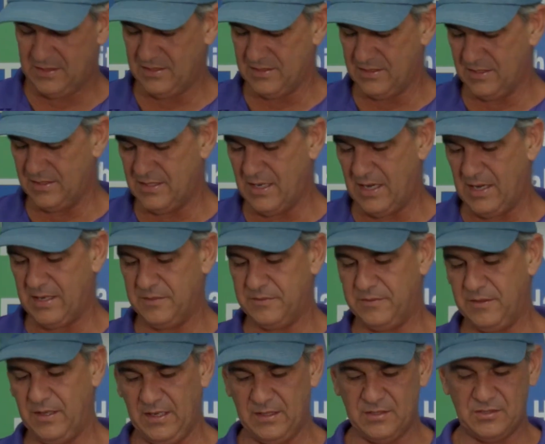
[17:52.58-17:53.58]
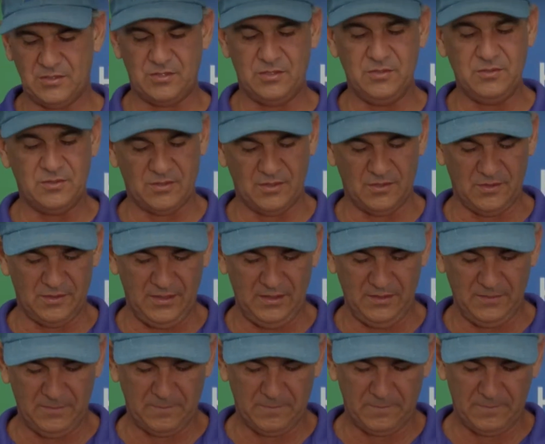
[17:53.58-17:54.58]
is a Dynaflex
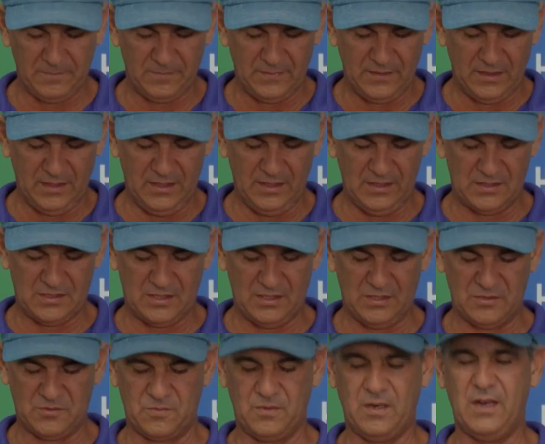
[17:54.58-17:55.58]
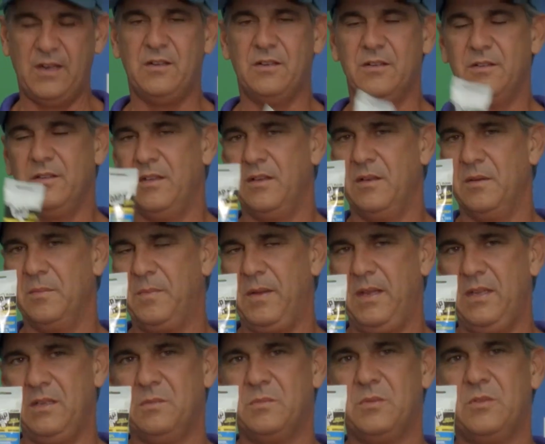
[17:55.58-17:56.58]
230, and it says right on there,
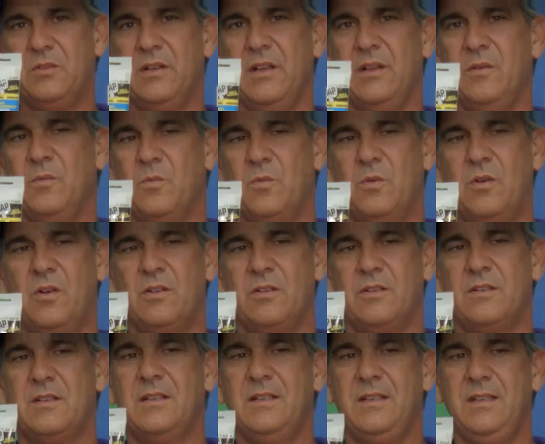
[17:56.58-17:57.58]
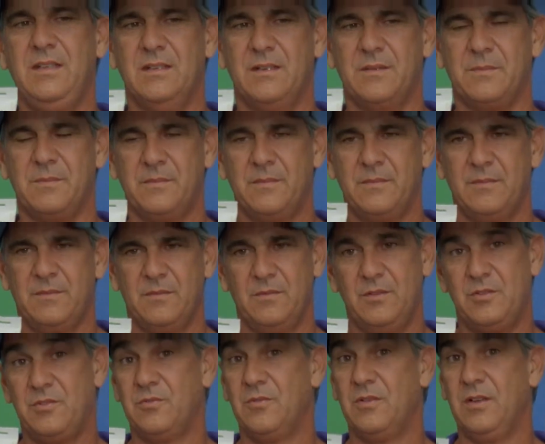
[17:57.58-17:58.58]
paintable and water cleanup,
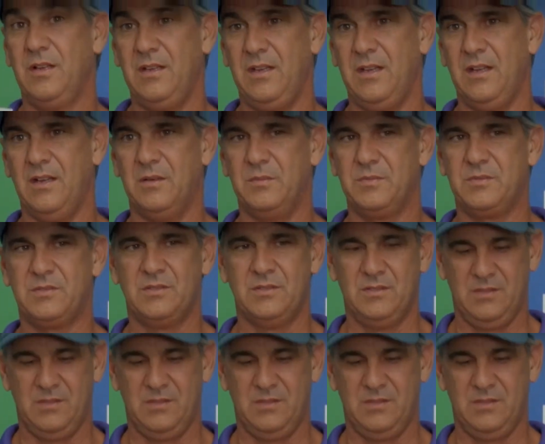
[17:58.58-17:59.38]
which really helps.